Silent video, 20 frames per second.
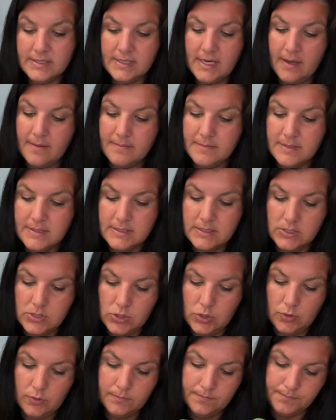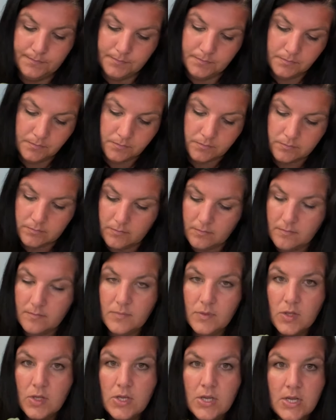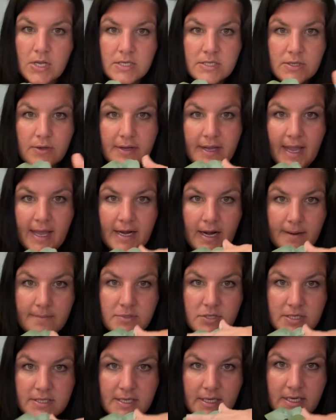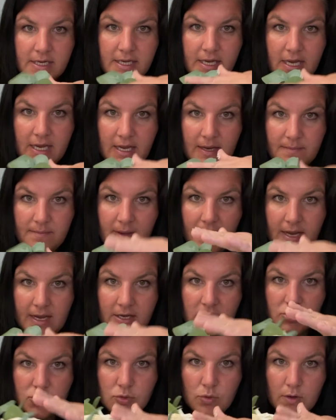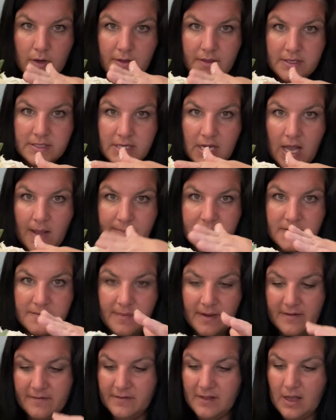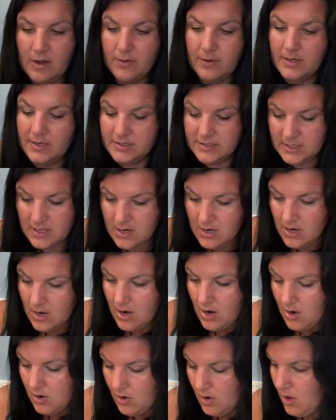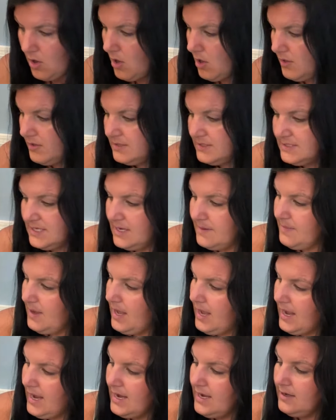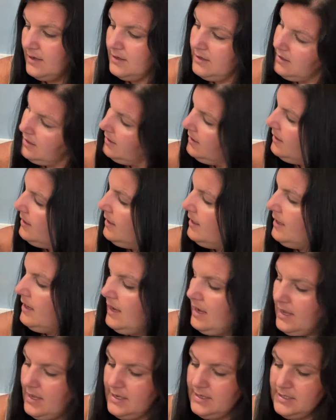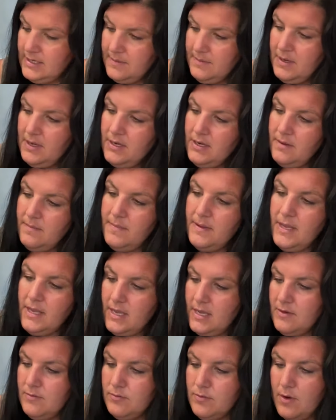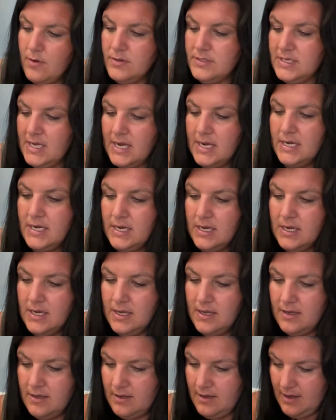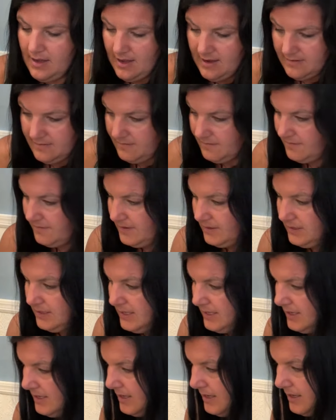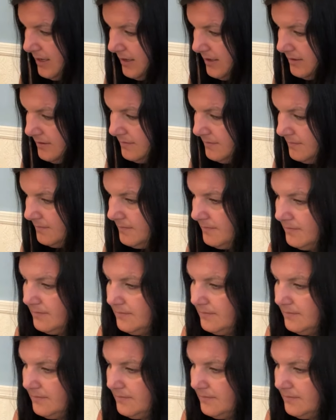stems too. So again, I'm just gonna keep making sure the tops of my flowers are all the same height, and I'm gonna be rotating it and filling in,